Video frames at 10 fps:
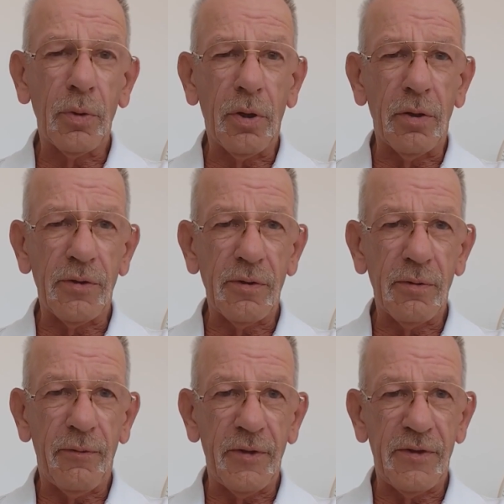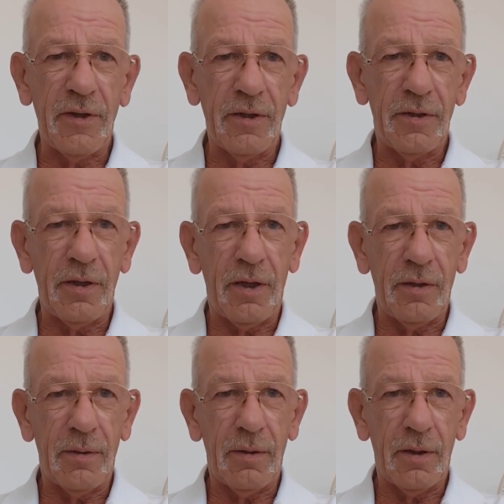would also
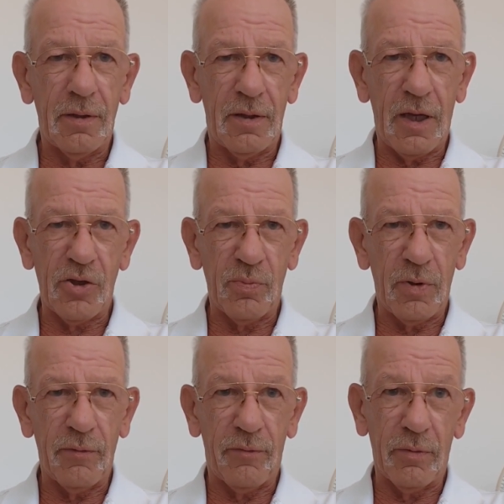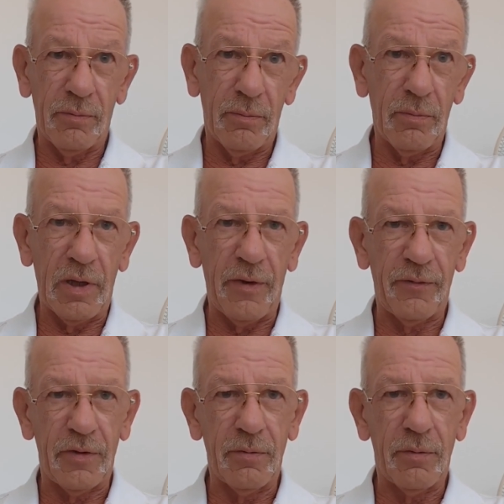facilitate the attachment from
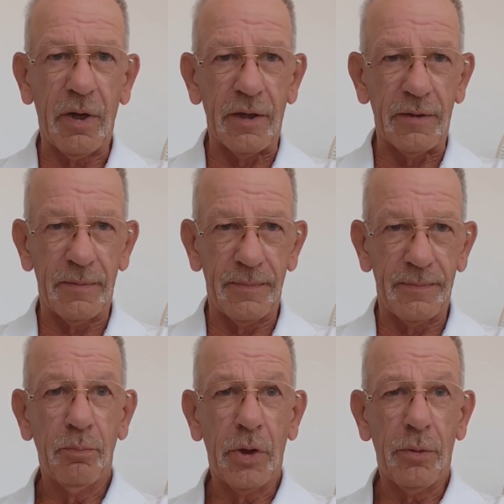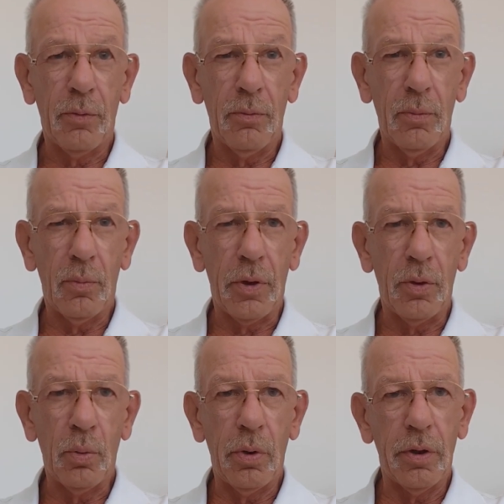left and right. When a
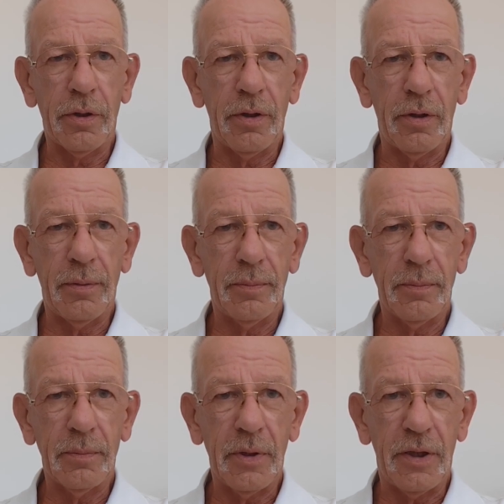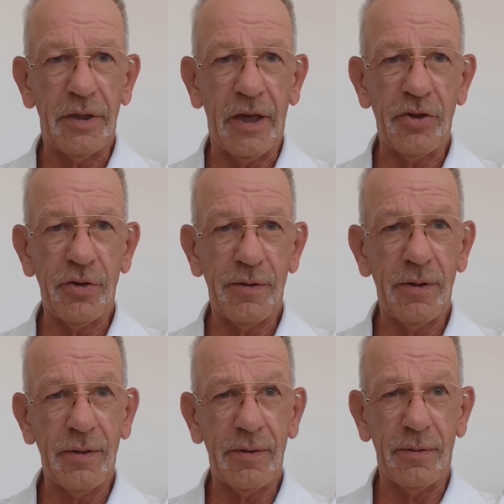worker attaches
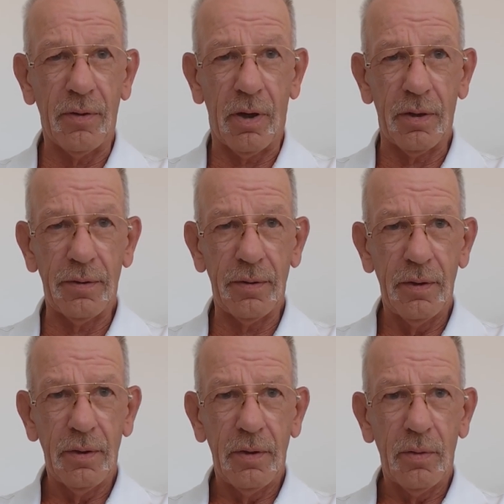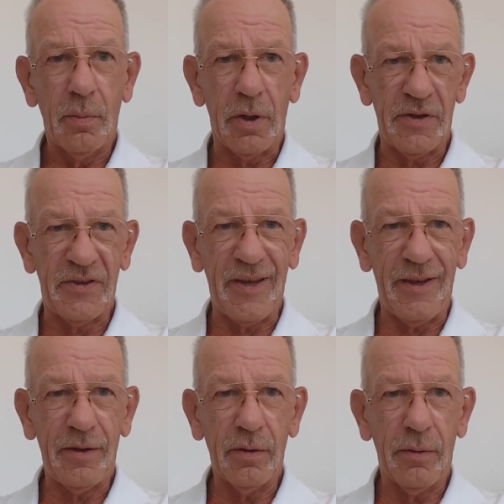his knot While
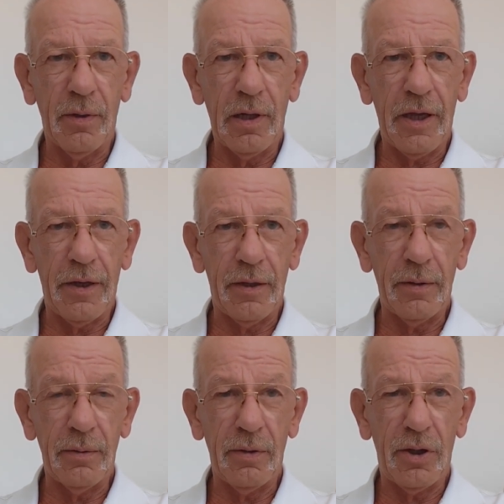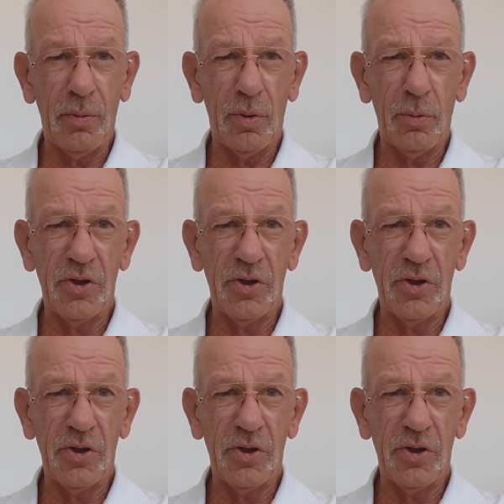standing on the ladder, he would